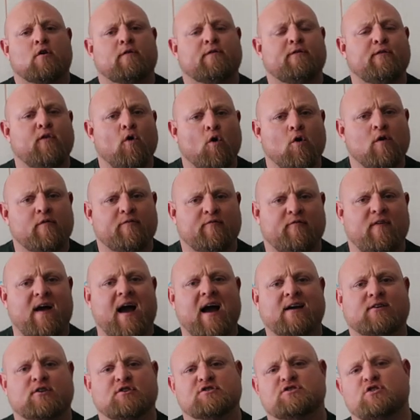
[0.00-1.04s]
are four
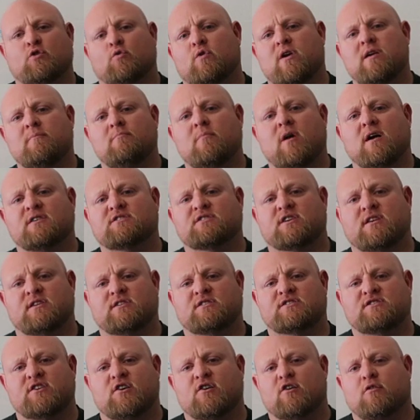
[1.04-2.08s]
factors that we must
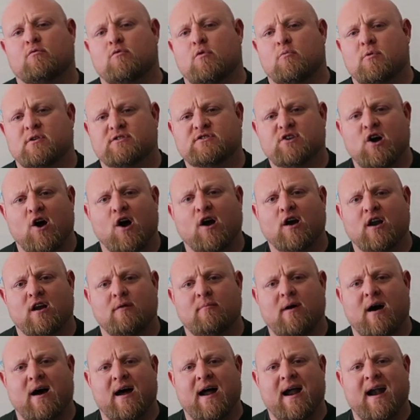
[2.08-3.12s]
consider when we're talking
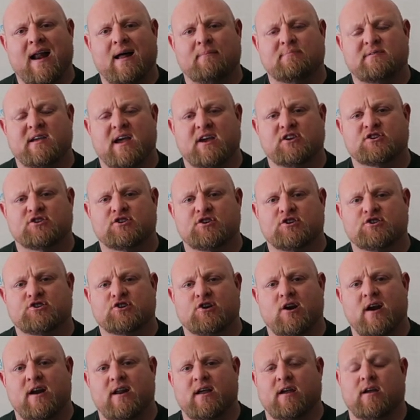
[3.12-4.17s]
about adaptation to
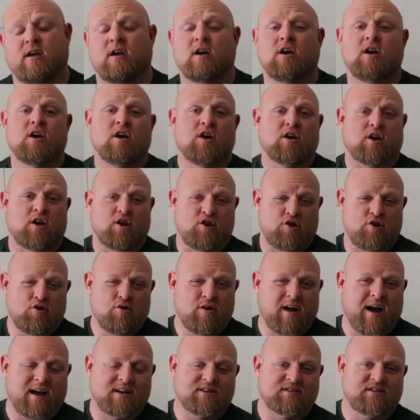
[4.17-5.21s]
training. Can you
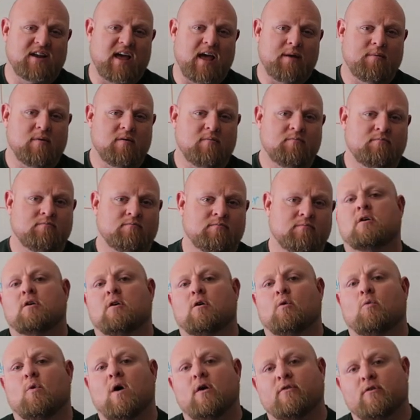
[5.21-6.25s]
guys name them?
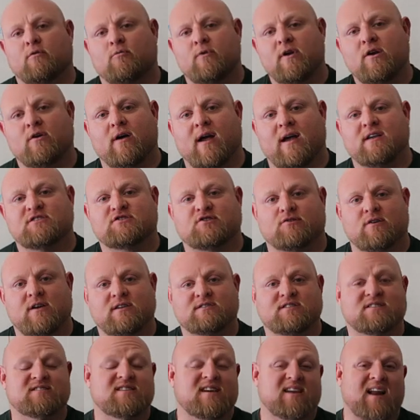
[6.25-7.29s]
Well, the real answer
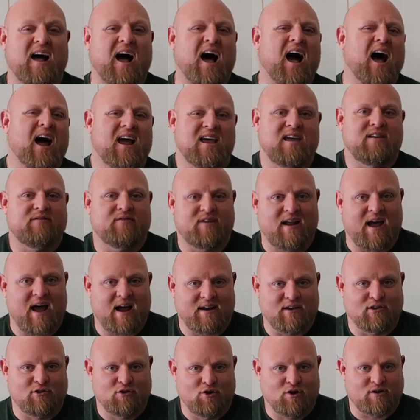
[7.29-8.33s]
is that I even
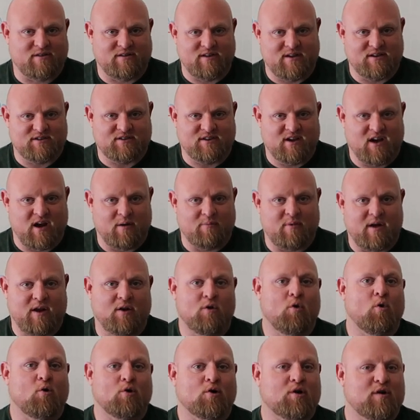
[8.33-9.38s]
had to look these up in
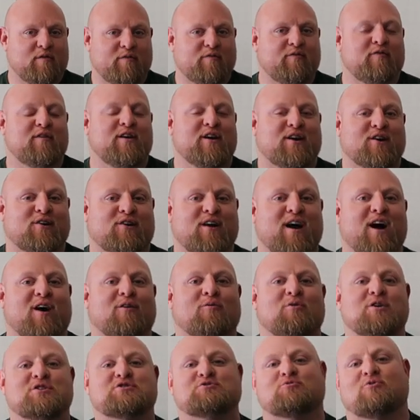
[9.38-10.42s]
order to figure out
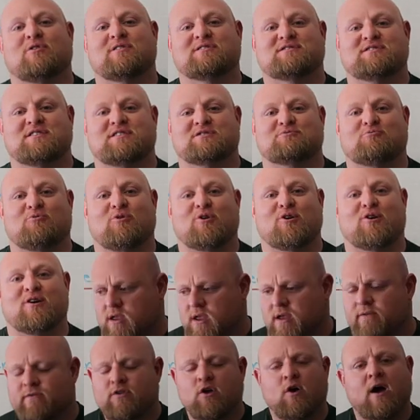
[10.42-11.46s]
which ones these were,
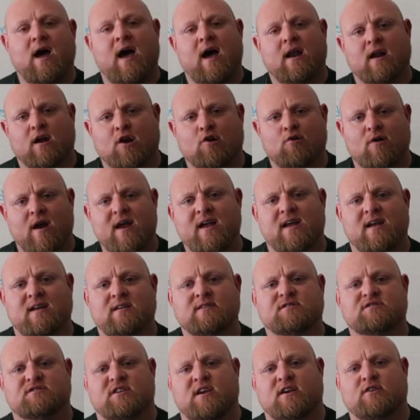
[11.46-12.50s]
even though I had a great
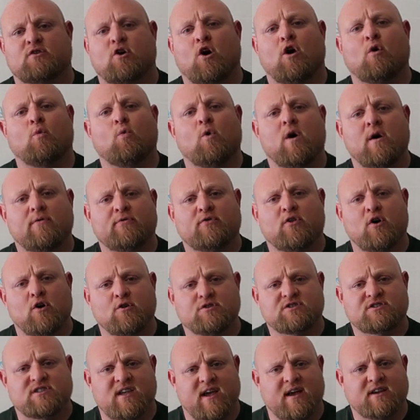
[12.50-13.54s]
instinct on what
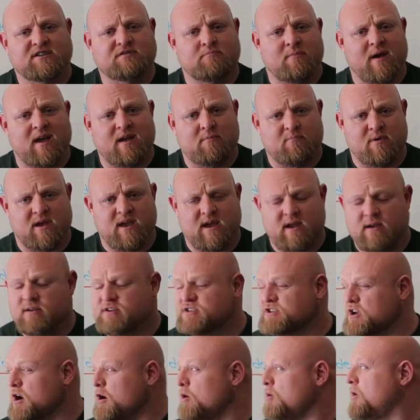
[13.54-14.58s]
those things may be.
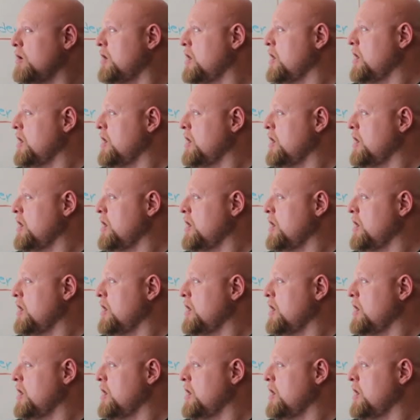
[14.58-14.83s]
So